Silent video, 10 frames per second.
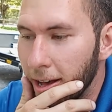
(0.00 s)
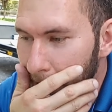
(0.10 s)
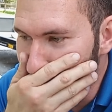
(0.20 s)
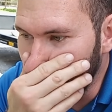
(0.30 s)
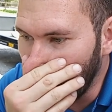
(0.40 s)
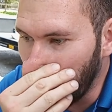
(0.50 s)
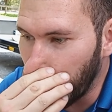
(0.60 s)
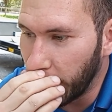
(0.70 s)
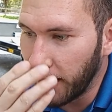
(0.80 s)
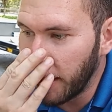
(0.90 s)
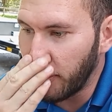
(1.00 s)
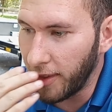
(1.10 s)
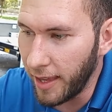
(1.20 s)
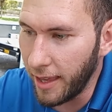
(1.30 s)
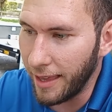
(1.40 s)
So
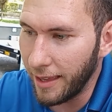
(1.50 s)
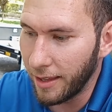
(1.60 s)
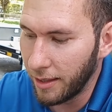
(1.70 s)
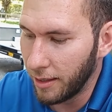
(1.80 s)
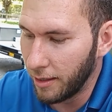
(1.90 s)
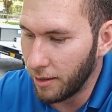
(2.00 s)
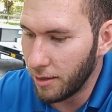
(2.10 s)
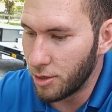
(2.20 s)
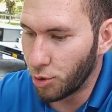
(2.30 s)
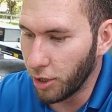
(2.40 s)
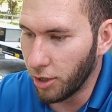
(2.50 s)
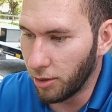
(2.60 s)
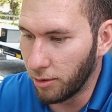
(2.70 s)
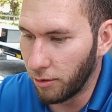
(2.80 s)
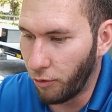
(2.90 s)
the
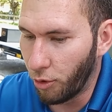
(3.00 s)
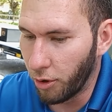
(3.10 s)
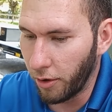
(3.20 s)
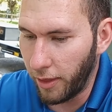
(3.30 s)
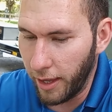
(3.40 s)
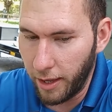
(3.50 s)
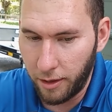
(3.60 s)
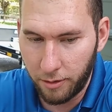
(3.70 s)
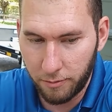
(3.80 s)
drill for the